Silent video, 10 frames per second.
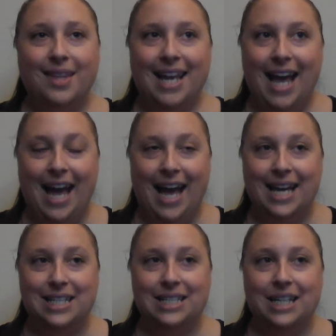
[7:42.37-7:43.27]

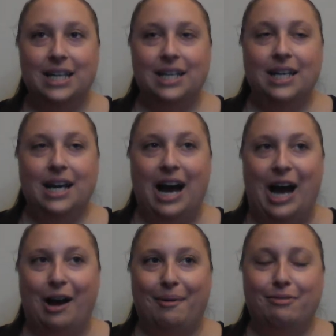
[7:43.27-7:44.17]
And
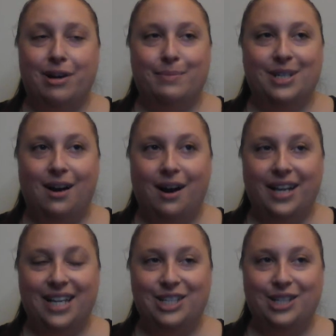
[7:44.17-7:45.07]
I remember
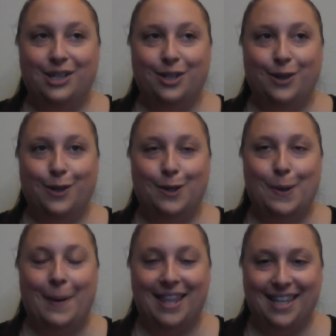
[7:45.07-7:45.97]
talking to
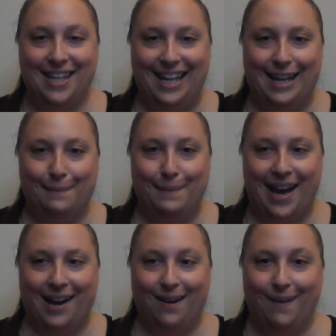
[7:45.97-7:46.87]
Bethany
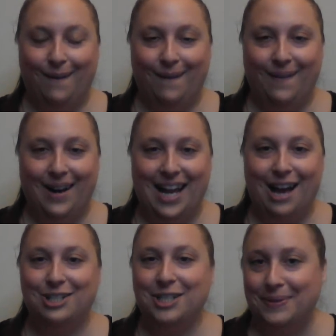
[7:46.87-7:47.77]
about how
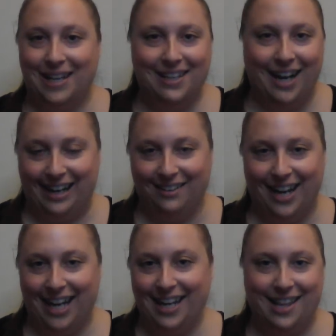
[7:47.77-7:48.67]
she was on Guiding
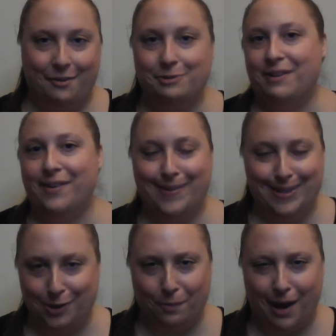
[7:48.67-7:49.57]
Light, and that was my favorite
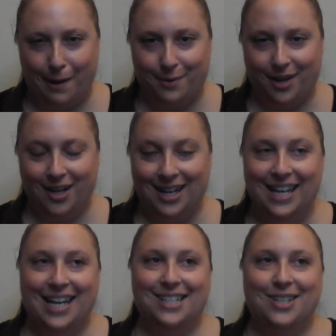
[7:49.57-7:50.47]
soap opera,
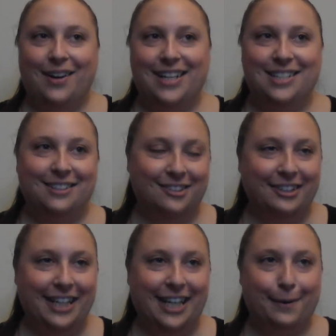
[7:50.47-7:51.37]
and talking to
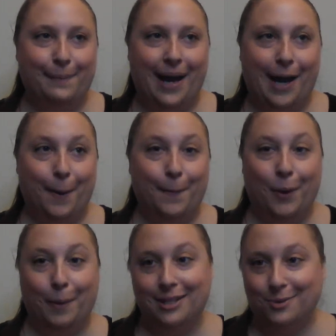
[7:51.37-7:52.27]
Lee about Boy
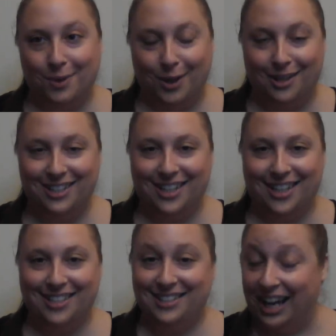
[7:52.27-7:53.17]
Meets World,
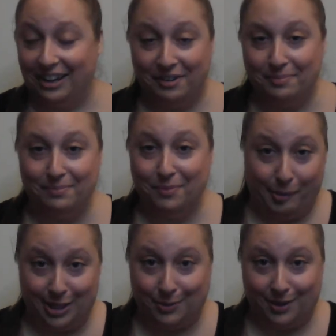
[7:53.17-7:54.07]
because I loved Boy
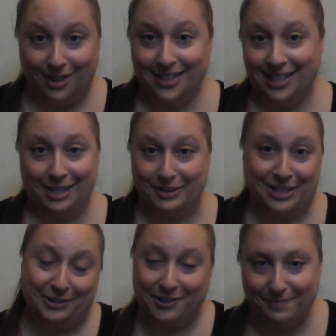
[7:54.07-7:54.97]
Meets World, and he was
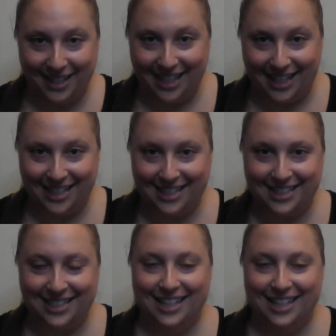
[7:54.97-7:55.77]
Stuart Minkus.